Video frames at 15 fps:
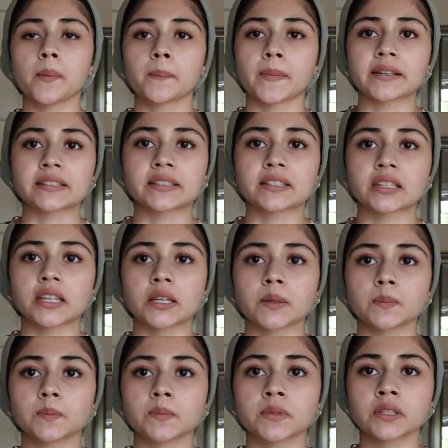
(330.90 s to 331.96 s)
my
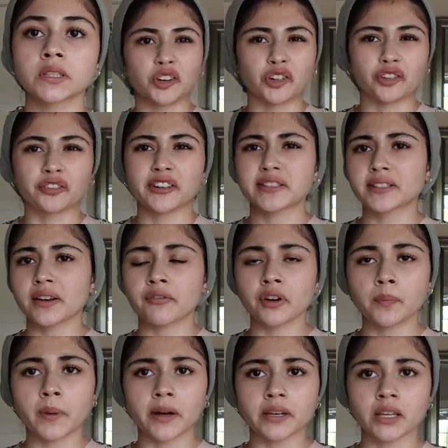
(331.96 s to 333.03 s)
Skims, you know, fits
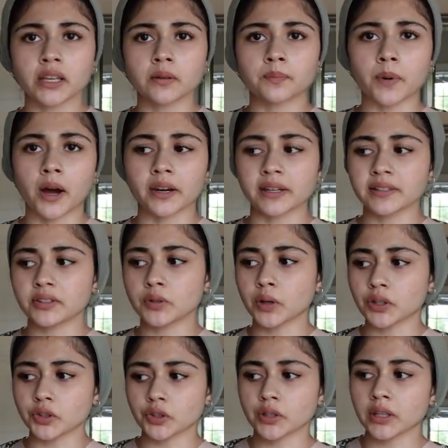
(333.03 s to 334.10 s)
everybody bodysuit
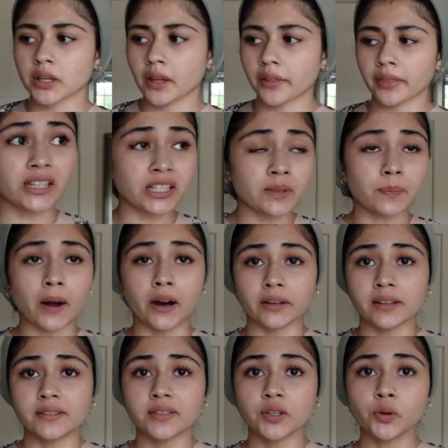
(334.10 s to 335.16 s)
underneath. This
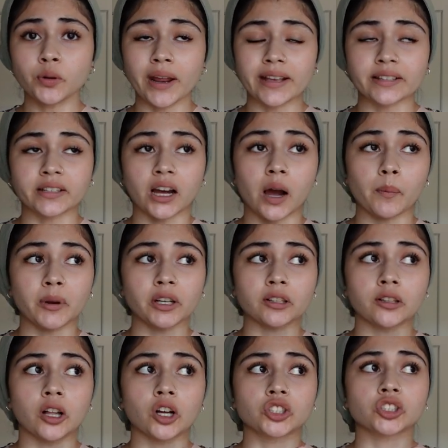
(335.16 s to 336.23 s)
bodysuit has come in
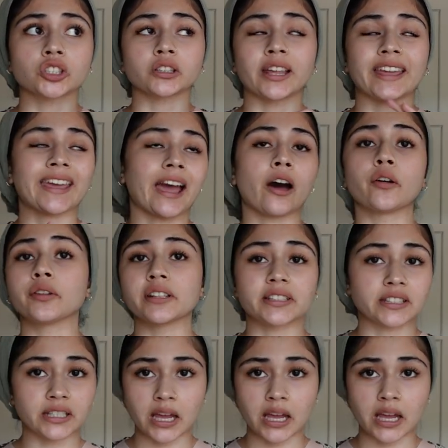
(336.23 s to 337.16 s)
clutch like countless